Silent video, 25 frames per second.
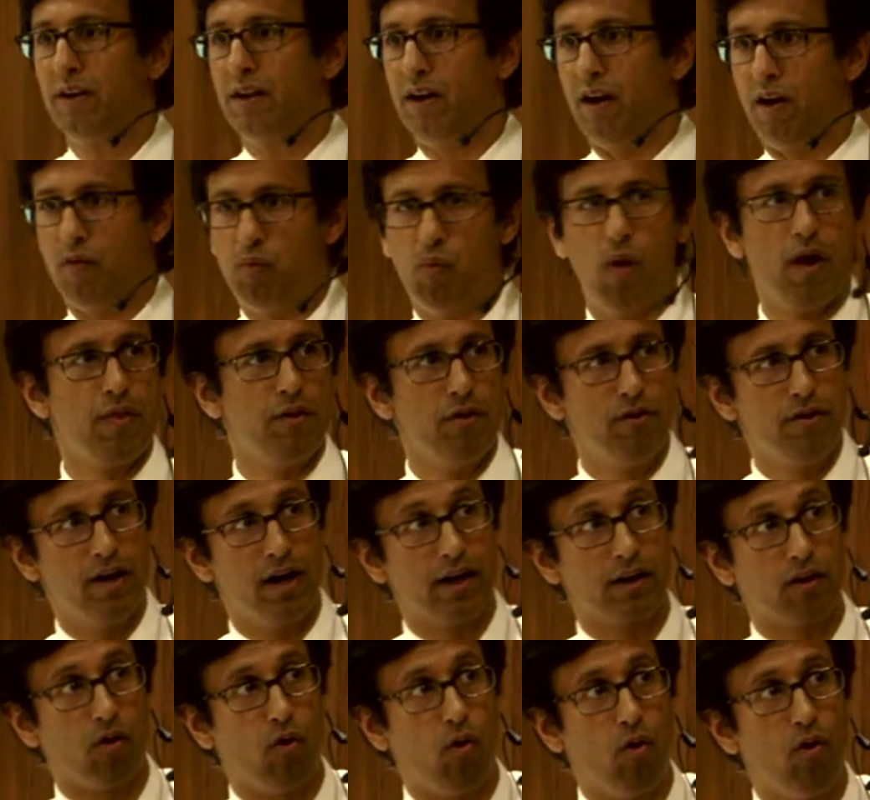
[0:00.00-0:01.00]
that
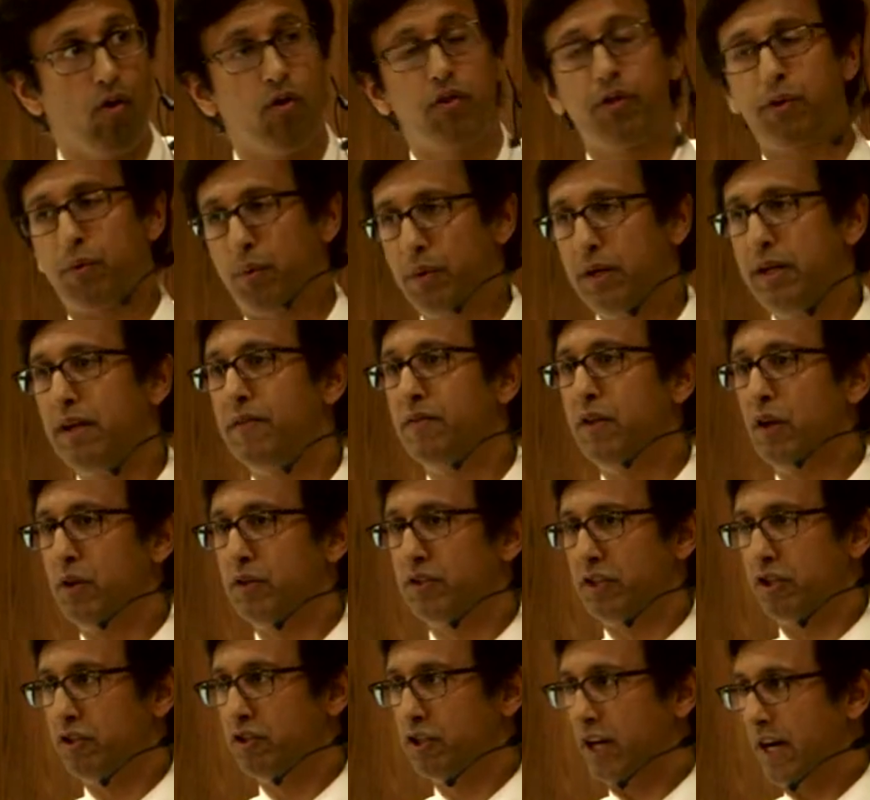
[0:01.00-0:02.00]
question lies with
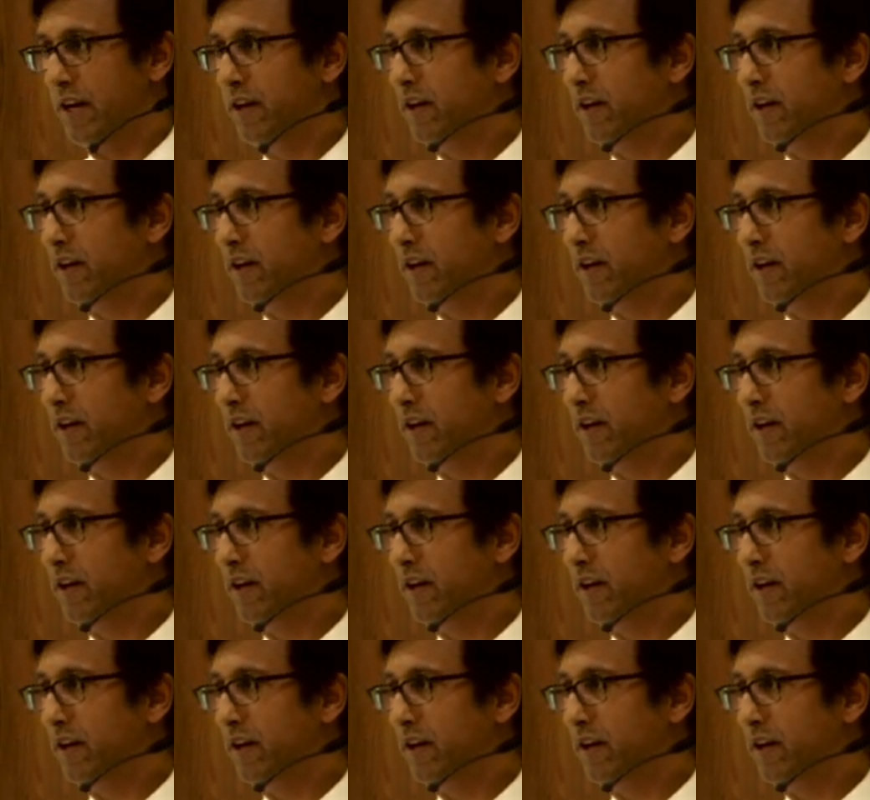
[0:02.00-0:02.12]
how